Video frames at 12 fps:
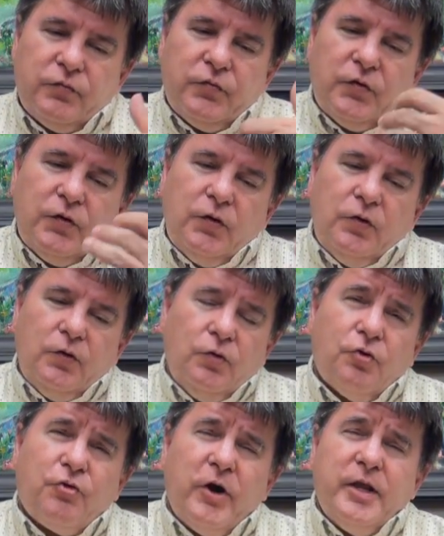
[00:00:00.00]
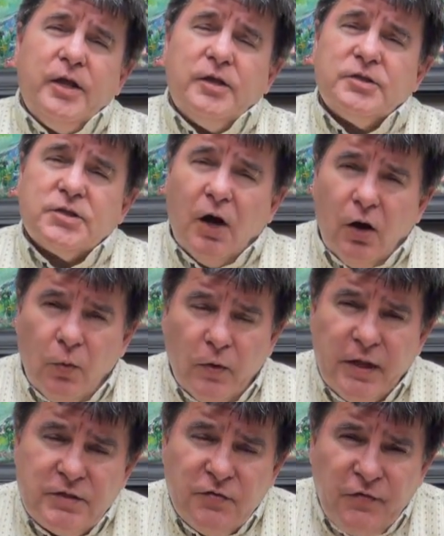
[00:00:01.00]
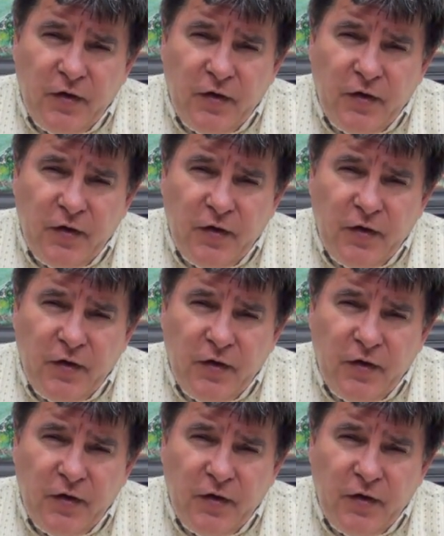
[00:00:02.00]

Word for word: the Ukrainians are willing to